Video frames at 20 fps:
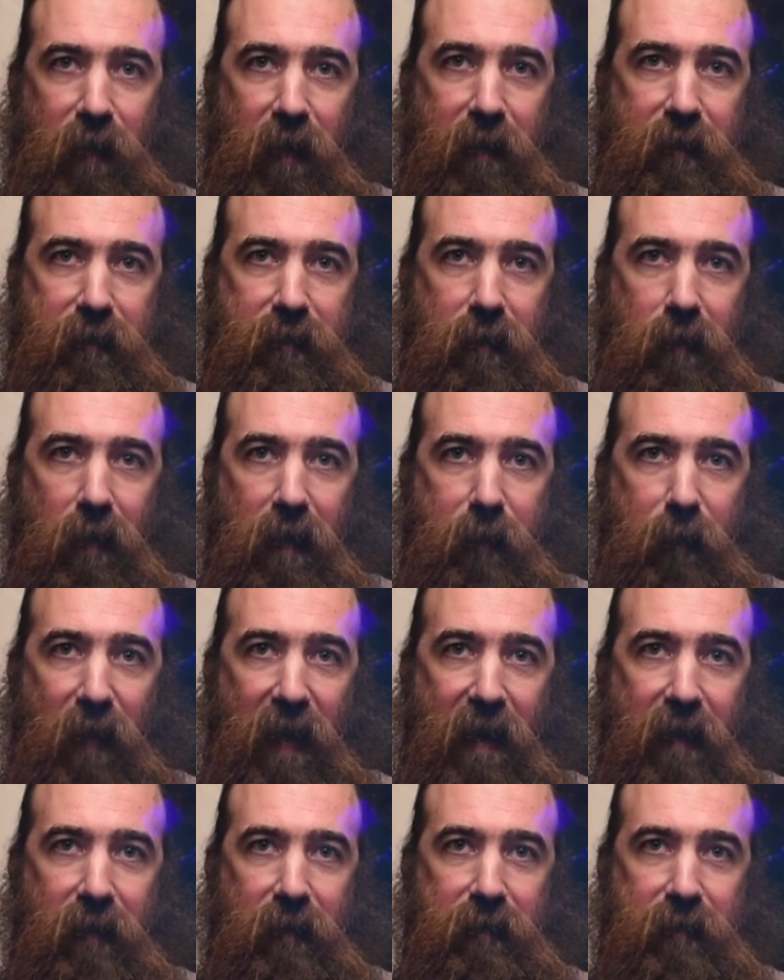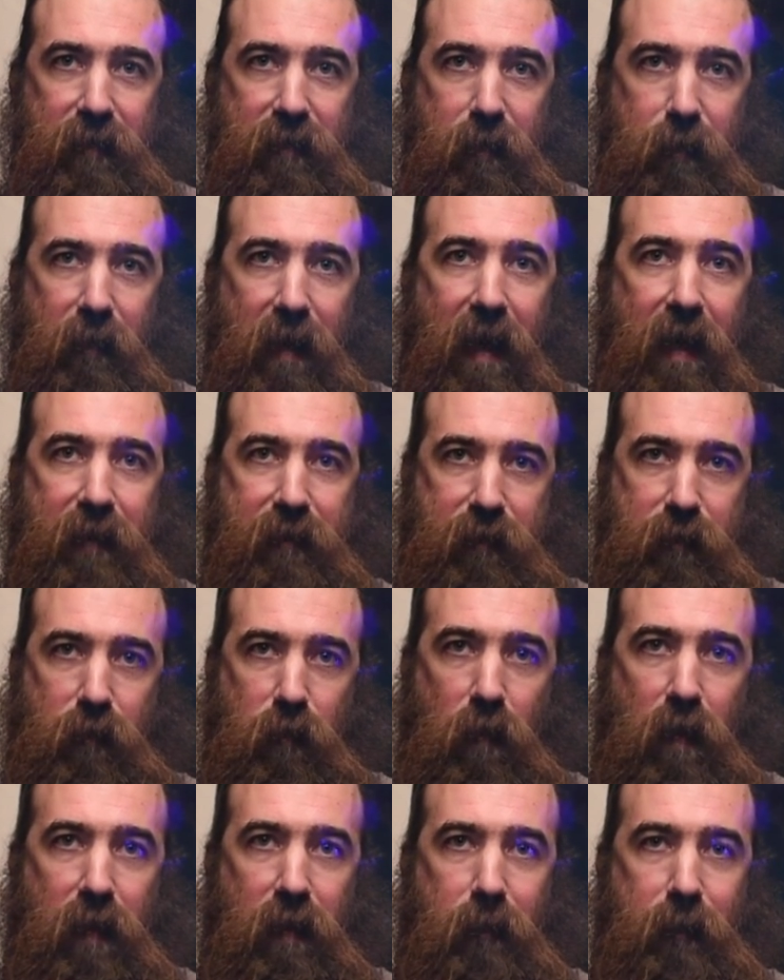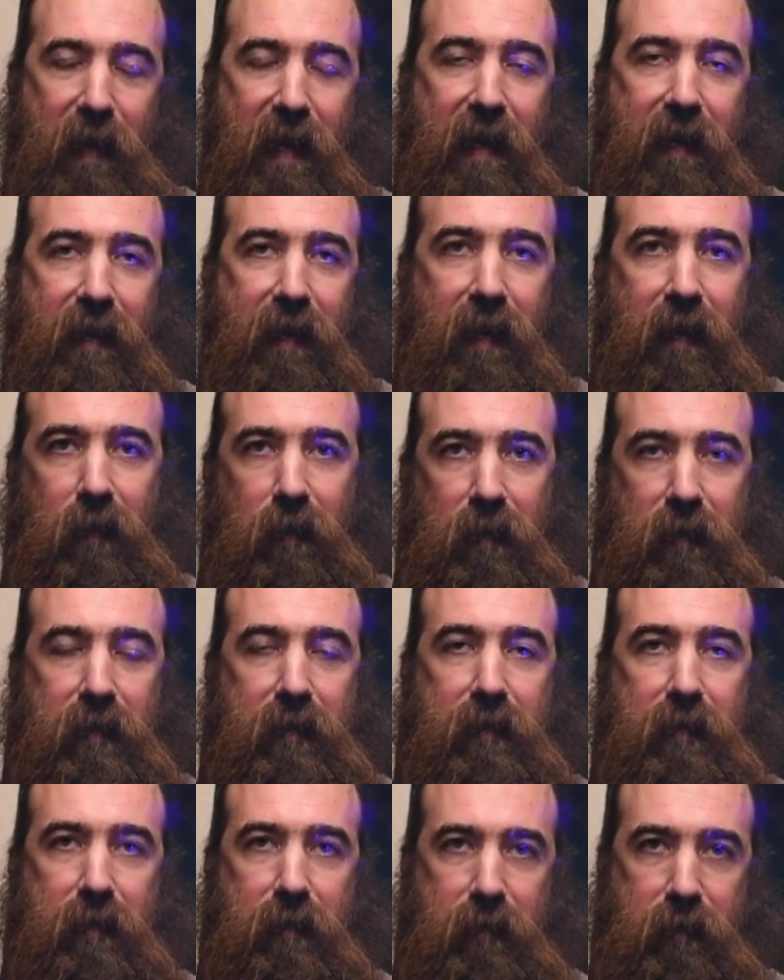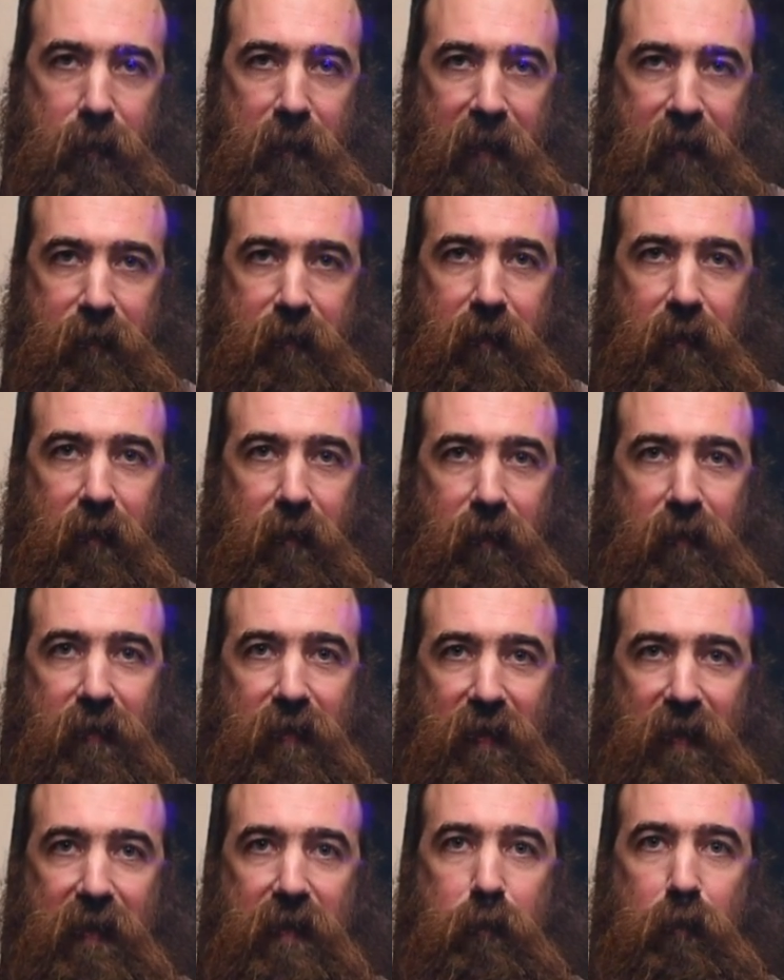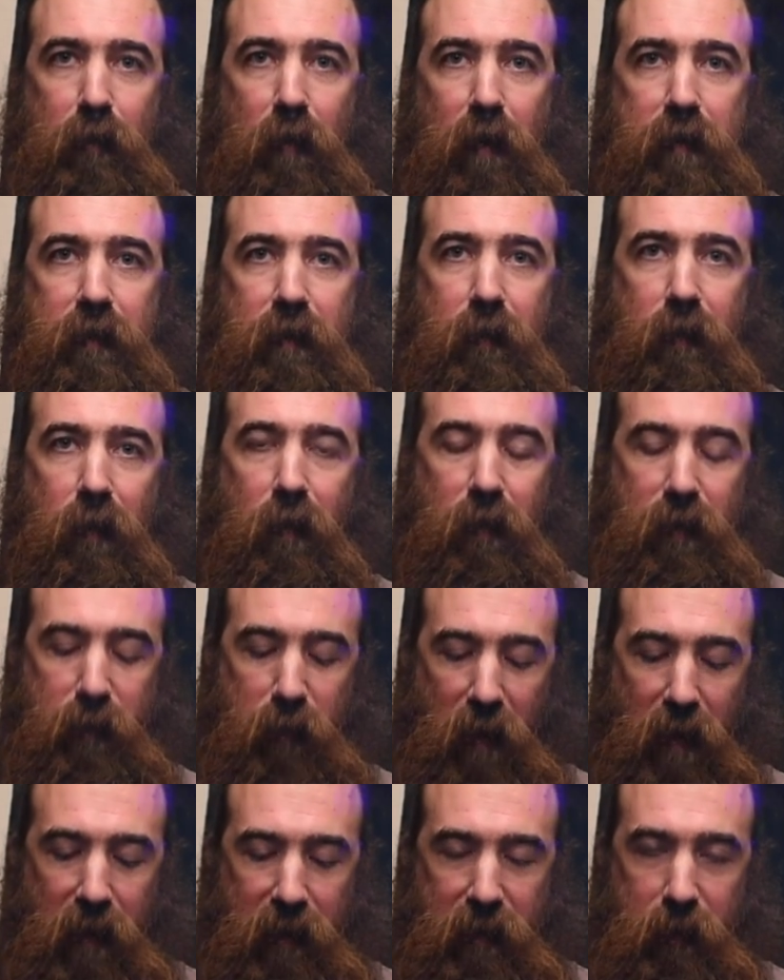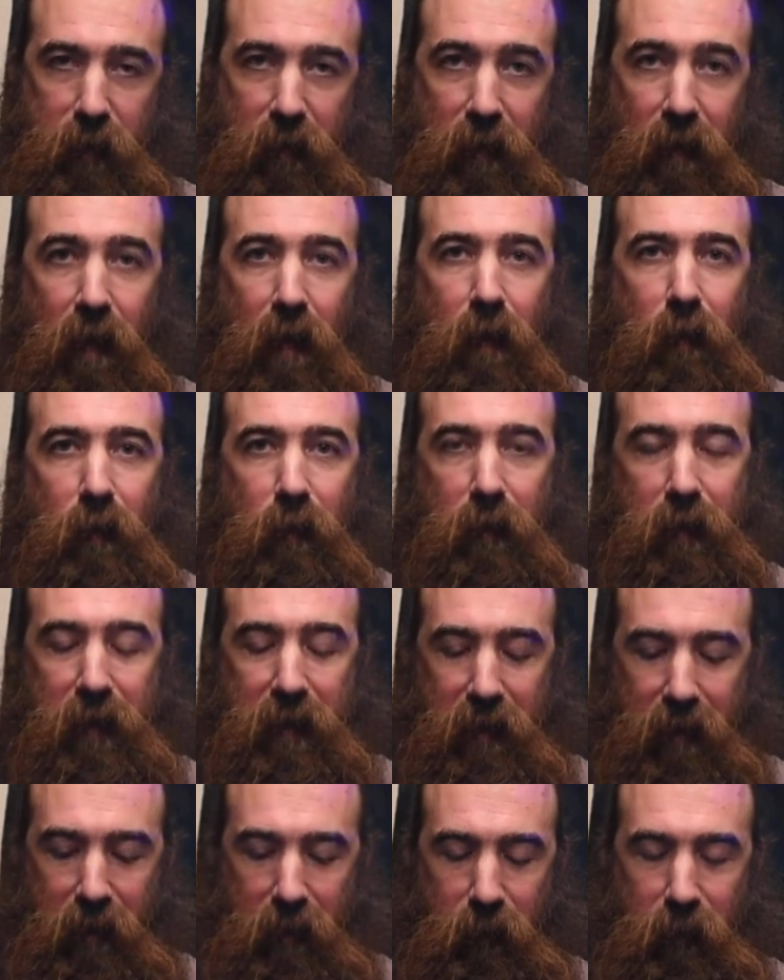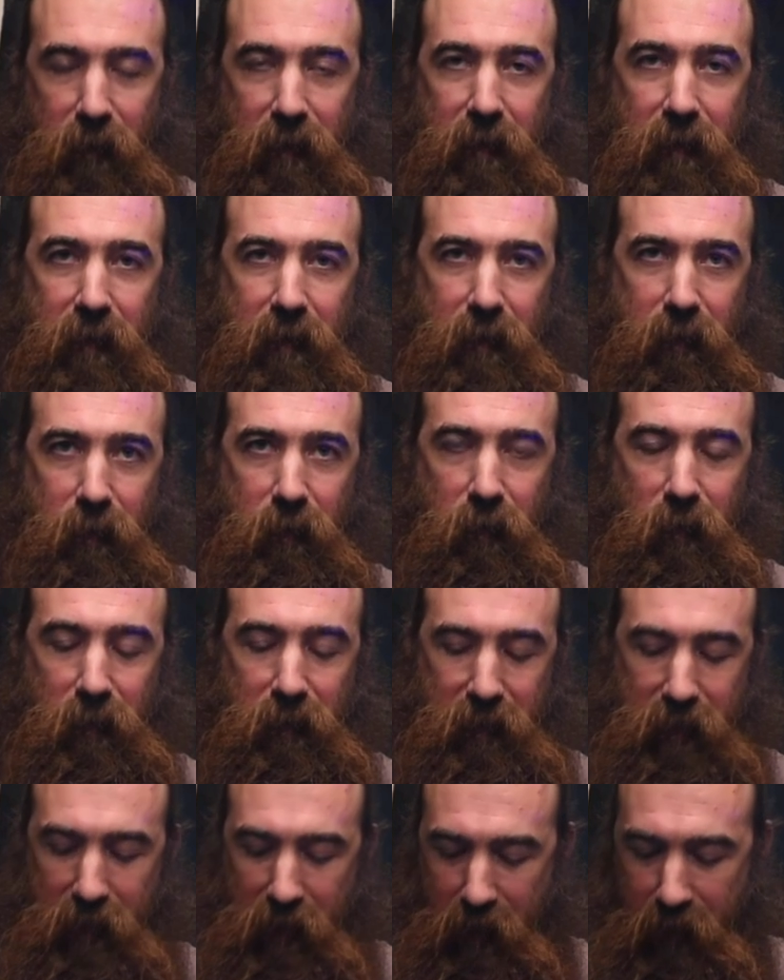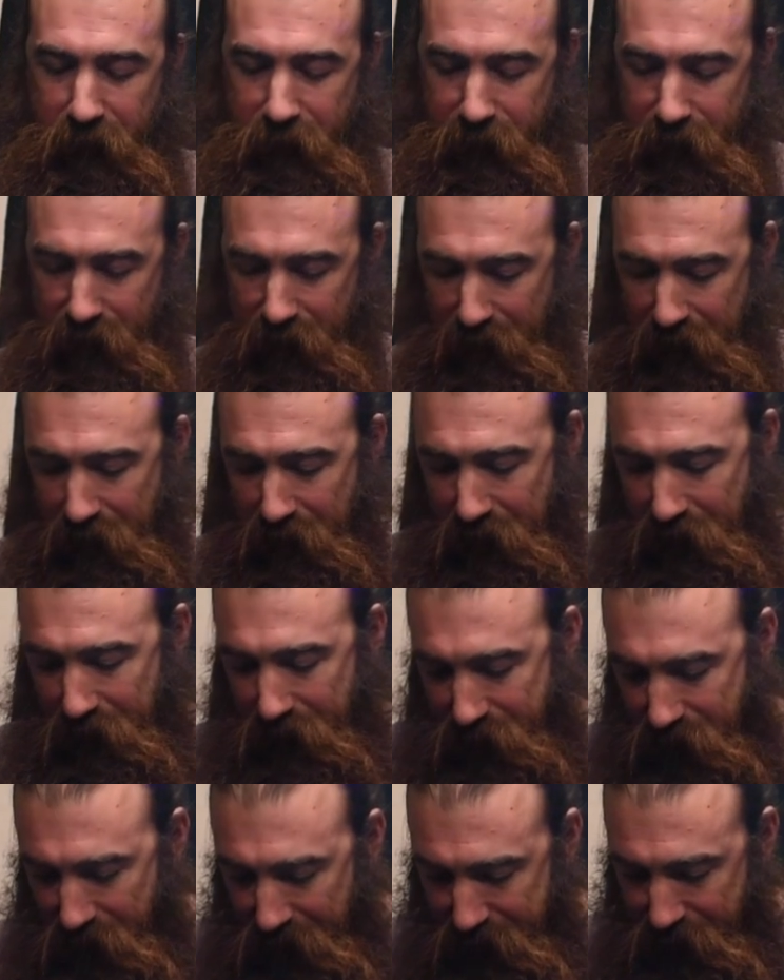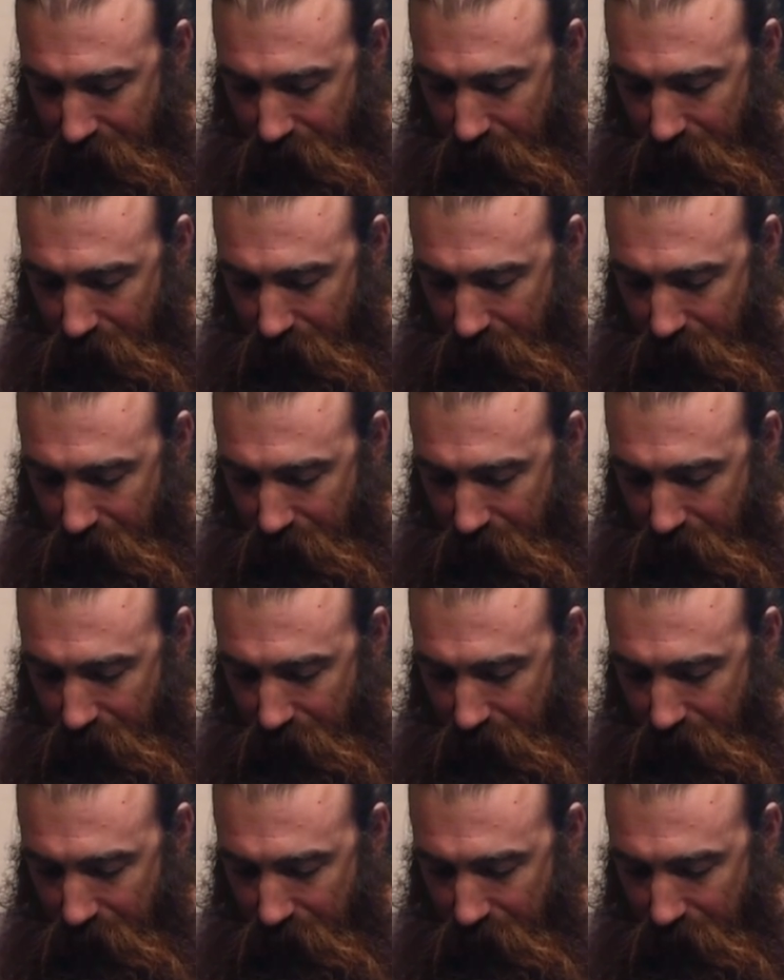change the light patterns to match what your bank angle is to make sure that you can see as much of the road as possible. Really, really cool stuff. So that's